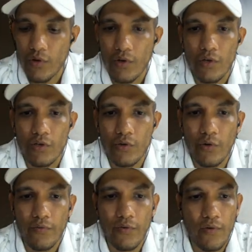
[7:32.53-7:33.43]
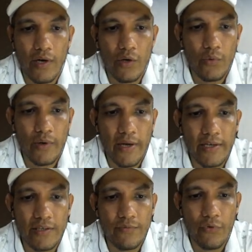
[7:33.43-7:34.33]
So if you want to
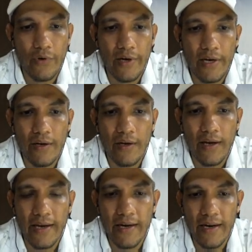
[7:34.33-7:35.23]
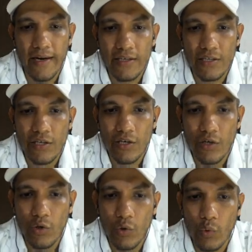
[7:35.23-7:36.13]
write fully, I can write
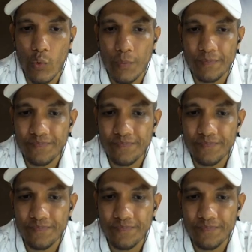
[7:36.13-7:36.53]
2